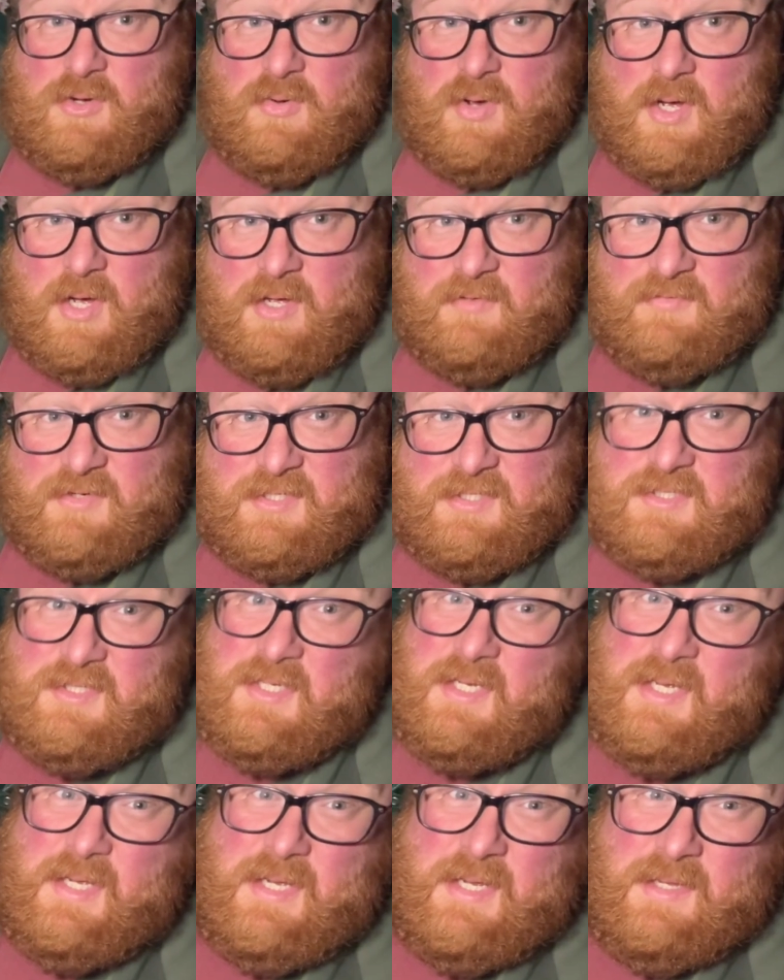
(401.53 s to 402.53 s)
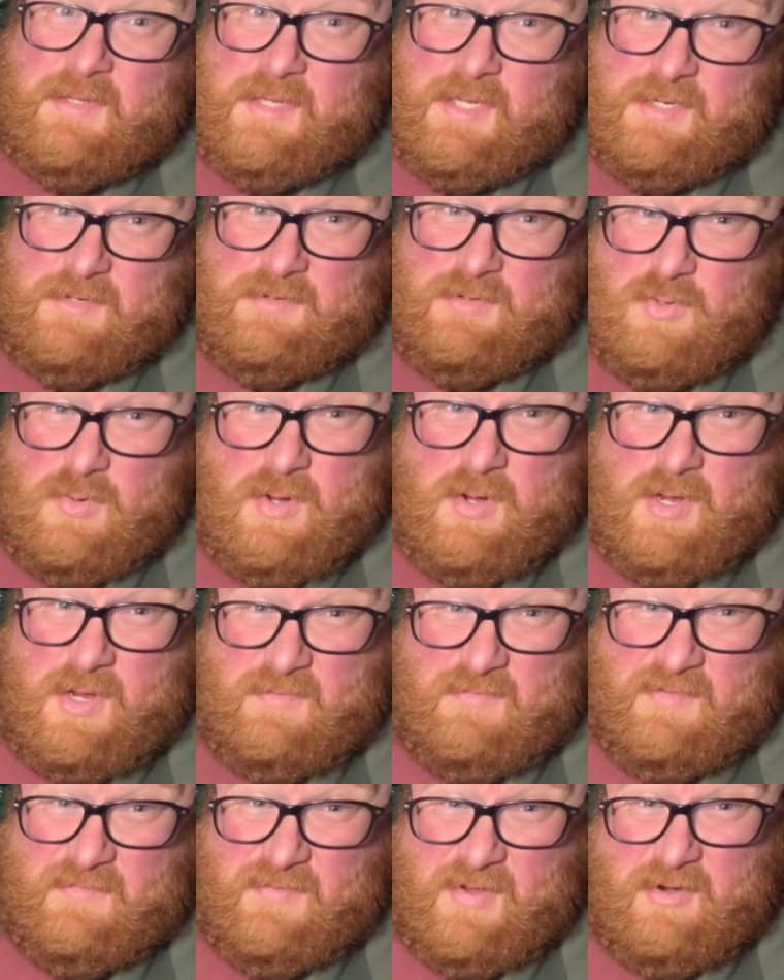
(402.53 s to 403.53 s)
harvest, then you are
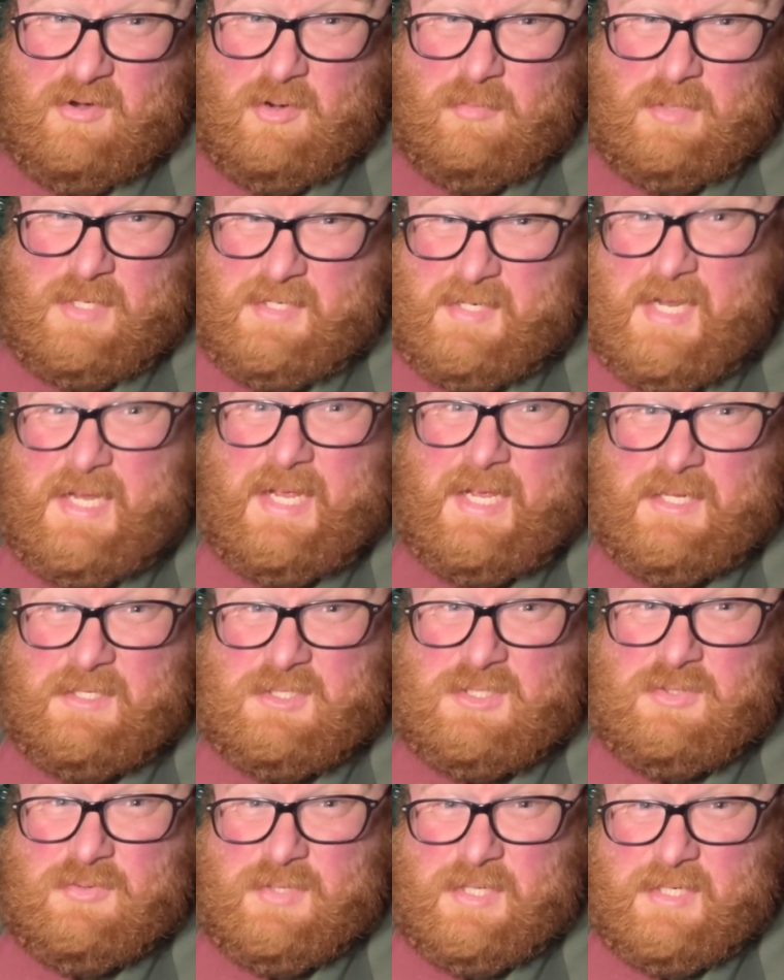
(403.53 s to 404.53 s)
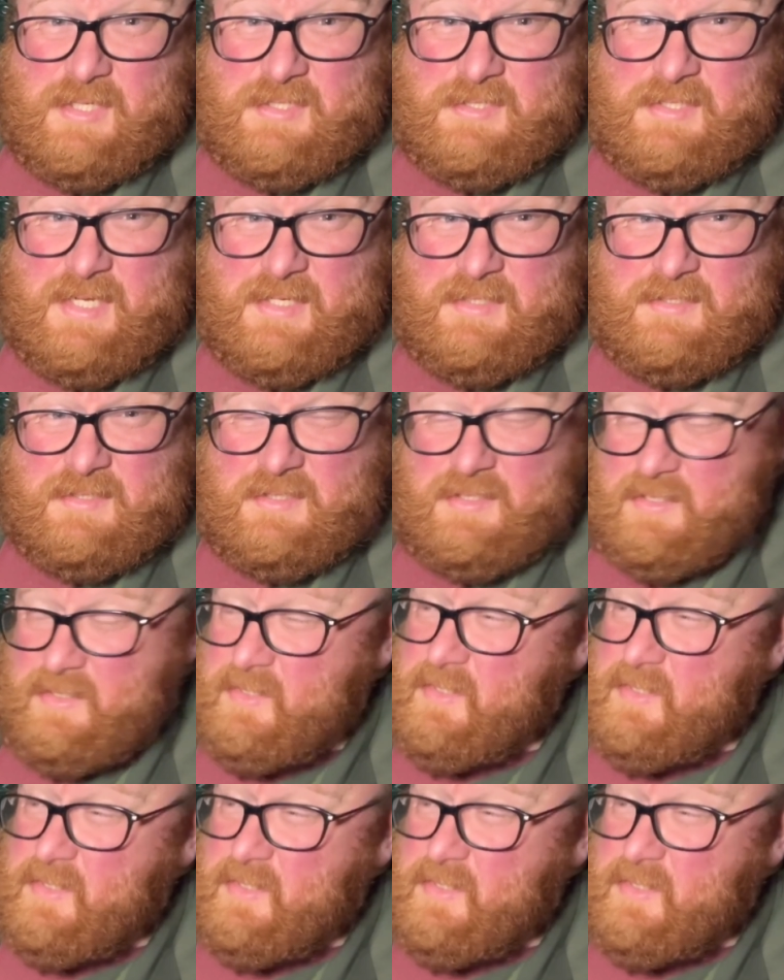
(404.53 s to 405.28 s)
invariably digging to an extent,